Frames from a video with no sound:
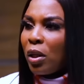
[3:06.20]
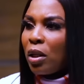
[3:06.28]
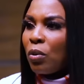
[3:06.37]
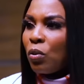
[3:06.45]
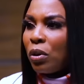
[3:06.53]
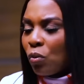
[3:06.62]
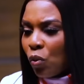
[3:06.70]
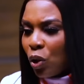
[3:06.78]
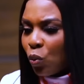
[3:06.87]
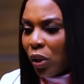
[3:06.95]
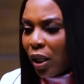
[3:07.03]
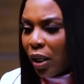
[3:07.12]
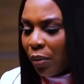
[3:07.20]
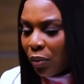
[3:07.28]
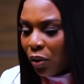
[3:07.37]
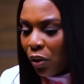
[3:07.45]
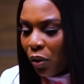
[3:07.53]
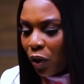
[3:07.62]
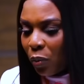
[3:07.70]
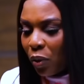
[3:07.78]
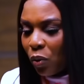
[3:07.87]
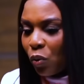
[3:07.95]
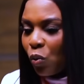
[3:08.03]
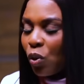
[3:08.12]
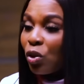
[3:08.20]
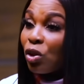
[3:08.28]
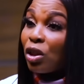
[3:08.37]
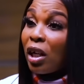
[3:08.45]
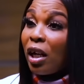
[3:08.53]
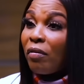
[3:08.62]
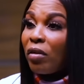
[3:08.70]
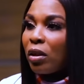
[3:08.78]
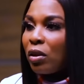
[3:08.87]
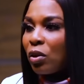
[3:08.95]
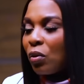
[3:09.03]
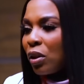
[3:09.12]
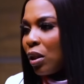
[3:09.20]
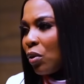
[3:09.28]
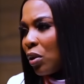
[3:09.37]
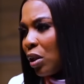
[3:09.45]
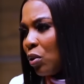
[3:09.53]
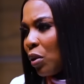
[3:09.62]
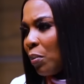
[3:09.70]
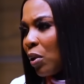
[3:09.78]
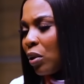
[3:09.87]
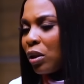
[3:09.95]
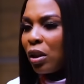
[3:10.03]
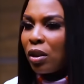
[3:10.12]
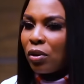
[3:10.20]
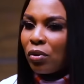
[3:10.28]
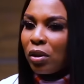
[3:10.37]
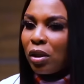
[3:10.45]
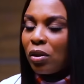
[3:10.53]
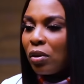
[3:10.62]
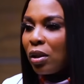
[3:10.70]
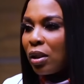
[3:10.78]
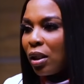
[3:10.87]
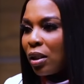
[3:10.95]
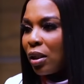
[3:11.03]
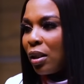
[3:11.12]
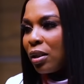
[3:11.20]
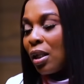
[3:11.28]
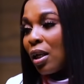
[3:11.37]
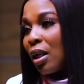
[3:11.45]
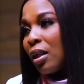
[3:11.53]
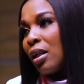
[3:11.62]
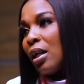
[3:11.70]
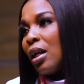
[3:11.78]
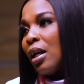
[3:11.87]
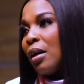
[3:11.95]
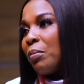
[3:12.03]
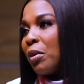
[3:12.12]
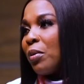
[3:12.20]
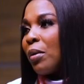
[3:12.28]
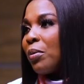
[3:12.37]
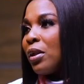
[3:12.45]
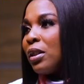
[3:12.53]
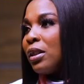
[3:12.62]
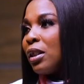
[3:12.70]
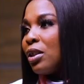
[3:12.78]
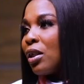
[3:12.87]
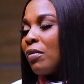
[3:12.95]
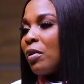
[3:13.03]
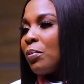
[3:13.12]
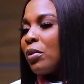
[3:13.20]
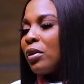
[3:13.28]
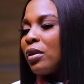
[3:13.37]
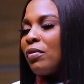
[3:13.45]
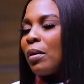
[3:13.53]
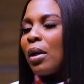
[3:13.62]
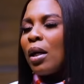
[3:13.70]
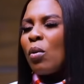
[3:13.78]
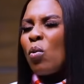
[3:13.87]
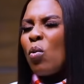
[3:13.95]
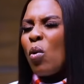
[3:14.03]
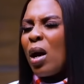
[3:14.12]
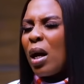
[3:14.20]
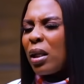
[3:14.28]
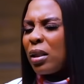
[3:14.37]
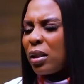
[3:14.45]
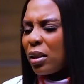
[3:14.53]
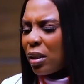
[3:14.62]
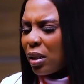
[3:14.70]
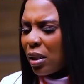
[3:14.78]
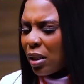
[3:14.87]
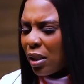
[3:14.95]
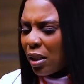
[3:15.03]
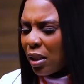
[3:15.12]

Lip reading: Normally, once we get them into the hospital, we want to check everything. So we said, okay, do a blood test, do this, and this cancer. Baby happiness is HIV positive. I'm like, what?